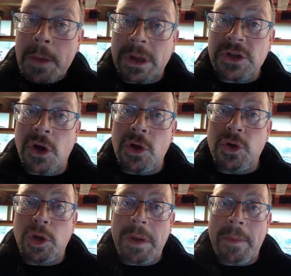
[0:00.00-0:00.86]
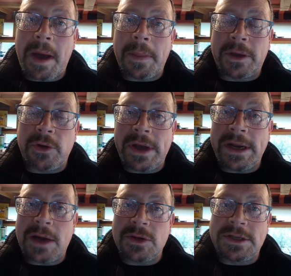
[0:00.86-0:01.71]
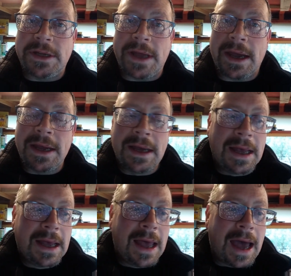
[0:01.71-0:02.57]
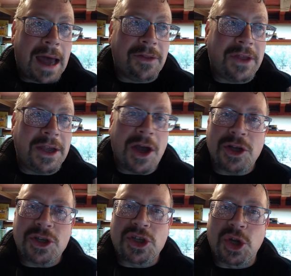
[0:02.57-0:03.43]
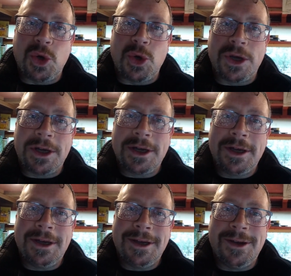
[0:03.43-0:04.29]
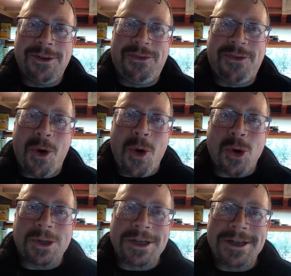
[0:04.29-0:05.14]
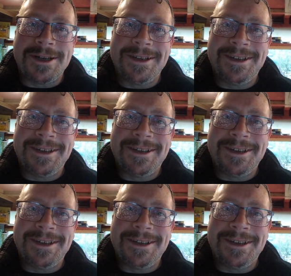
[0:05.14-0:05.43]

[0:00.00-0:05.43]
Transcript: But it's all going to be about the greenhouse today and the slug fort.